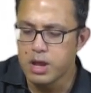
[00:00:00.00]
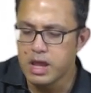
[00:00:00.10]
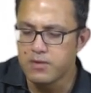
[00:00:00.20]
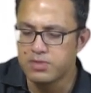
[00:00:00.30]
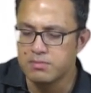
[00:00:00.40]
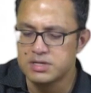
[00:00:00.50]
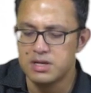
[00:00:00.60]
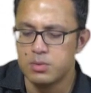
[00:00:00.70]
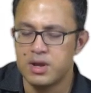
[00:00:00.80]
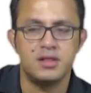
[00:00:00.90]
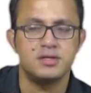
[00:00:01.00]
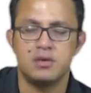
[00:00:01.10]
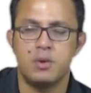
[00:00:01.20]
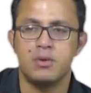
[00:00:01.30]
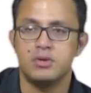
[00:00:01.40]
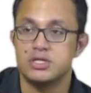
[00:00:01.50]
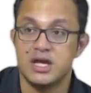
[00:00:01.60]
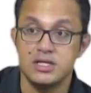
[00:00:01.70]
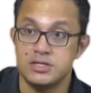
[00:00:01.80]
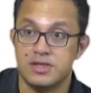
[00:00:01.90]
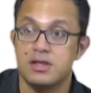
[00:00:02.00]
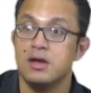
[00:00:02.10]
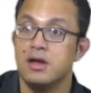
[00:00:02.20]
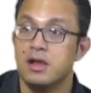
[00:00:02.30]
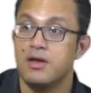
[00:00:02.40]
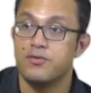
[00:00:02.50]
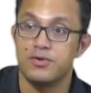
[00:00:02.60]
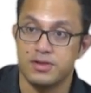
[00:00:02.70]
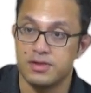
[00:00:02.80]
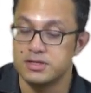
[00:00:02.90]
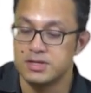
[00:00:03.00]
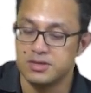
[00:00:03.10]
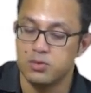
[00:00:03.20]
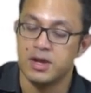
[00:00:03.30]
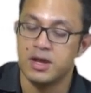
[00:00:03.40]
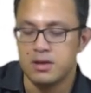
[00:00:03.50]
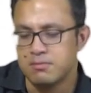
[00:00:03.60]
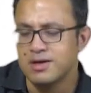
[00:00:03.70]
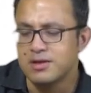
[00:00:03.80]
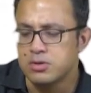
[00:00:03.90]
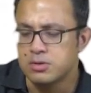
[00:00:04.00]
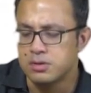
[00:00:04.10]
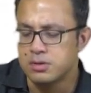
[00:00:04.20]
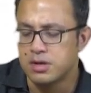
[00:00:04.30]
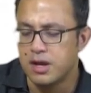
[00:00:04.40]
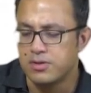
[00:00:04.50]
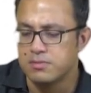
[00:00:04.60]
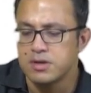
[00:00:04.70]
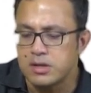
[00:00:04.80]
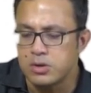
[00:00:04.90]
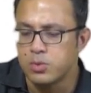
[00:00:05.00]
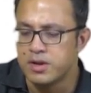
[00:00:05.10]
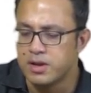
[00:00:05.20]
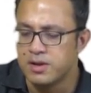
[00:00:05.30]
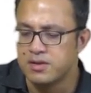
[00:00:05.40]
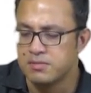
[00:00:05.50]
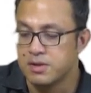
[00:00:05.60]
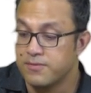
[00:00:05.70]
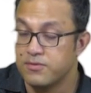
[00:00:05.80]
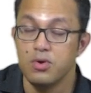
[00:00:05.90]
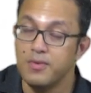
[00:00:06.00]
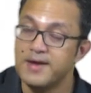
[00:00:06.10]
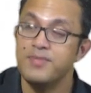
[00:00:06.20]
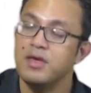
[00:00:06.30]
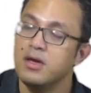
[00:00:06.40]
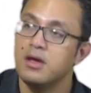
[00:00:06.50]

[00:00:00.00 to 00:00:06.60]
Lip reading: if the material reality around it changes, that for instance it does over here in Marlowe, in the case of Marlowe, when he is in the middle of nowhere,